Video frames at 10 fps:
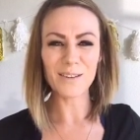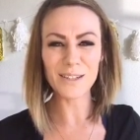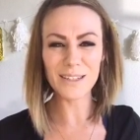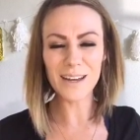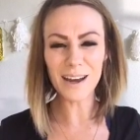I was
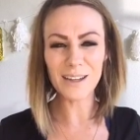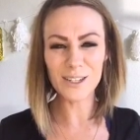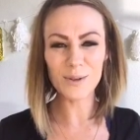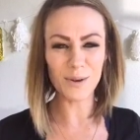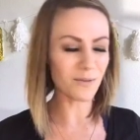just talking
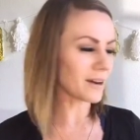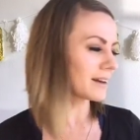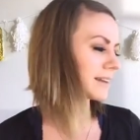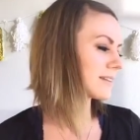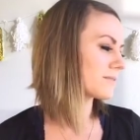to a
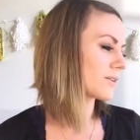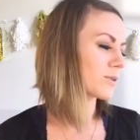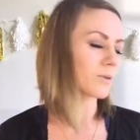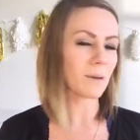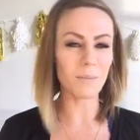friend on the
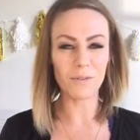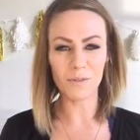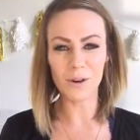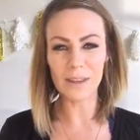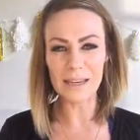phone right
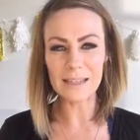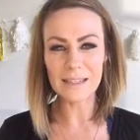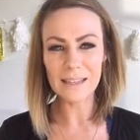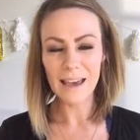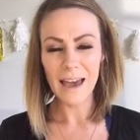before this